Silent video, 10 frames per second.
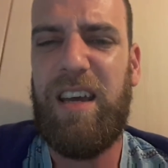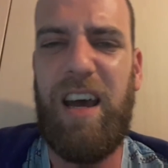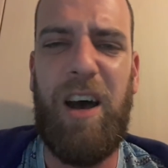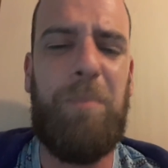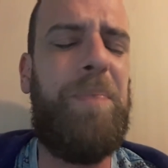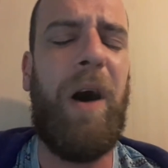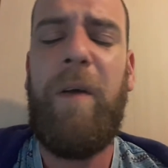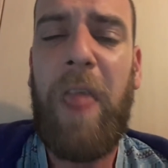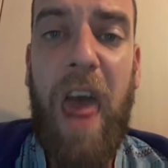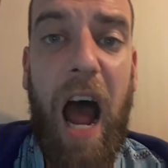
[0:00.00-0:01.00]

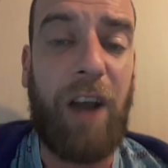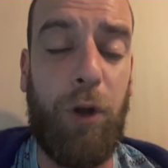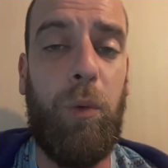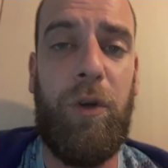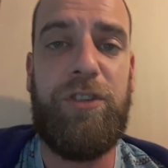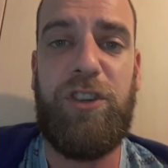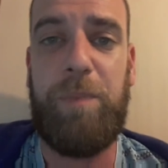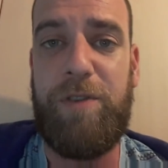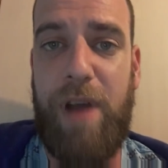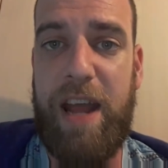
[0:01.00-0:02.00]
But I don't want to
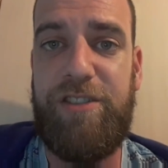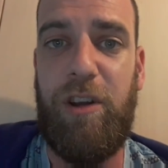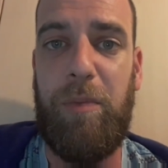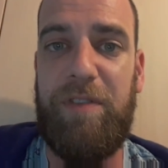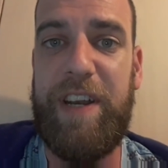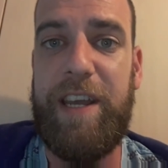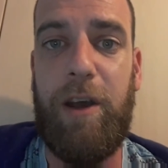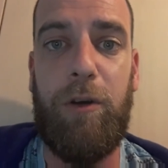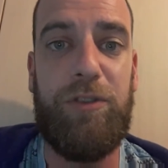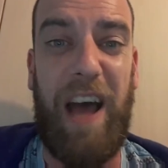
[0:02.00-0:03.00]
just be raging on my
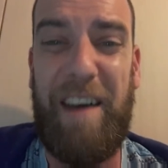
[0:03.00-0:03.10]
videos.